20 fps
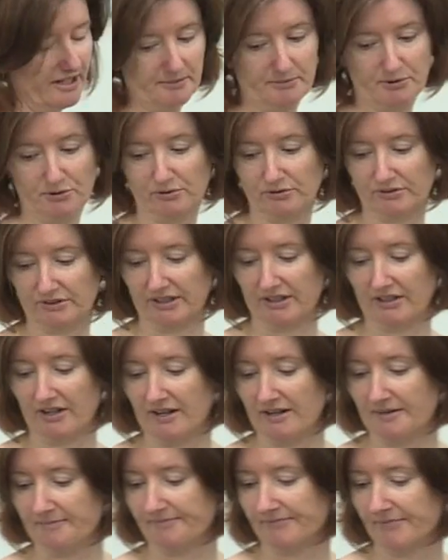ebook that
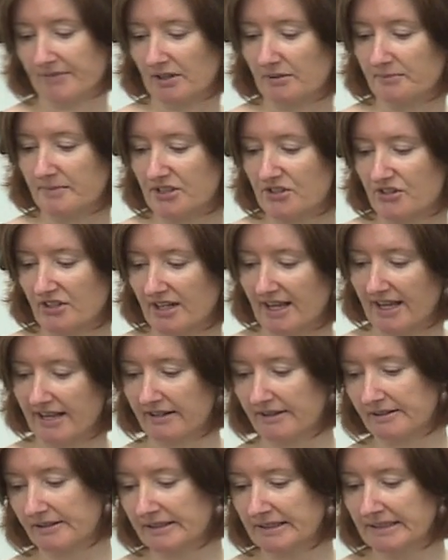I'll mention
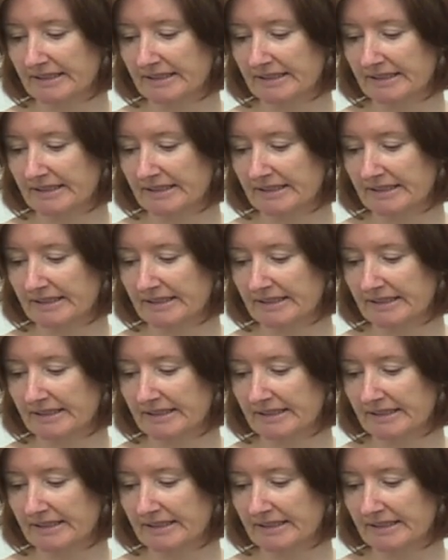later.